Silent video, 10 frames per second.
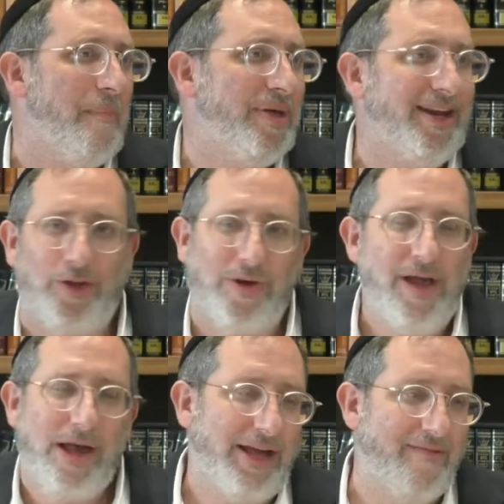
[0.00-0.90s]
ability to do it,
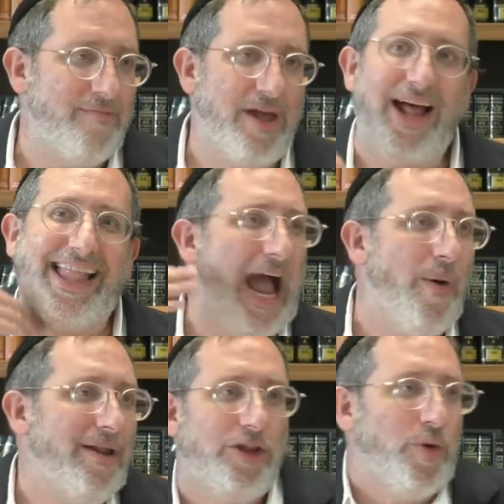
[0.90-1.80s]
give him the
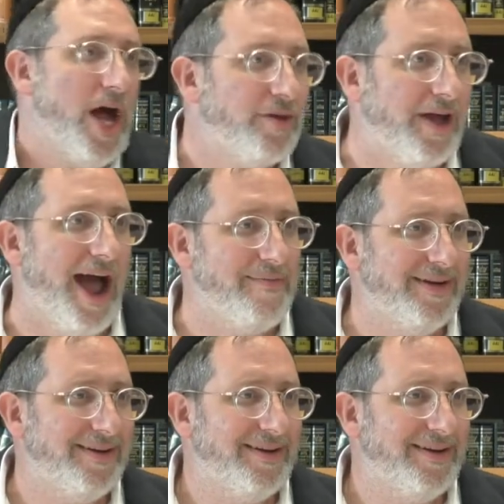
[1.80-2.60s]
allowance to do another time.